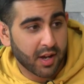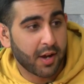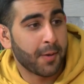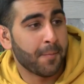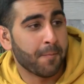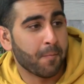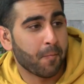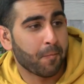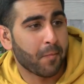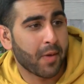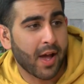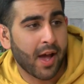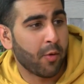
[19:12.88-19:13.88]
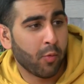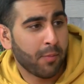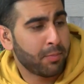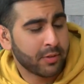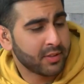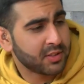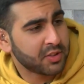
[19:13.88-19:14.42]
At what
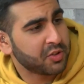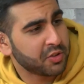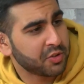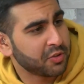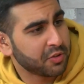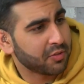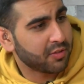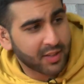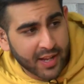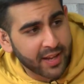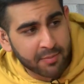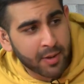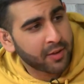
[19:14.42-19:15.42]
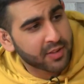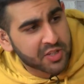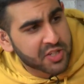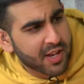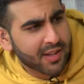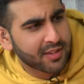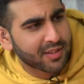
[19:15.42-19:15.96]
point did you let him out the
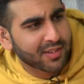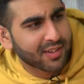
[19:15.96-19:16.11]
shed?